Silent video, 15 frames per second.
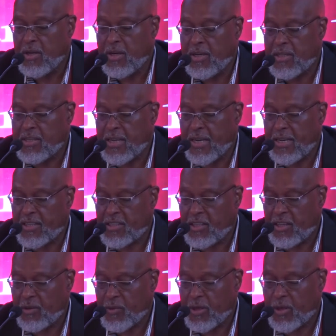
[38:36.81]
is that it's
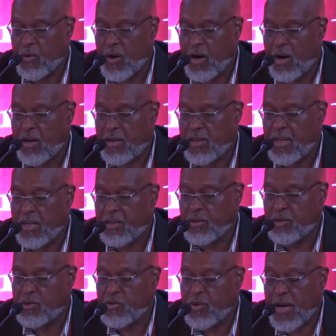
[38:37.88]
going to require net
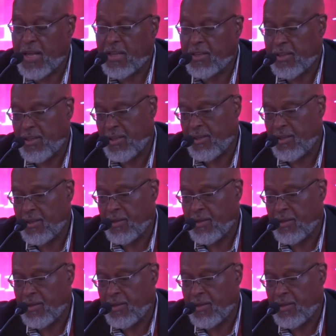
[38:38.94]
neutrality.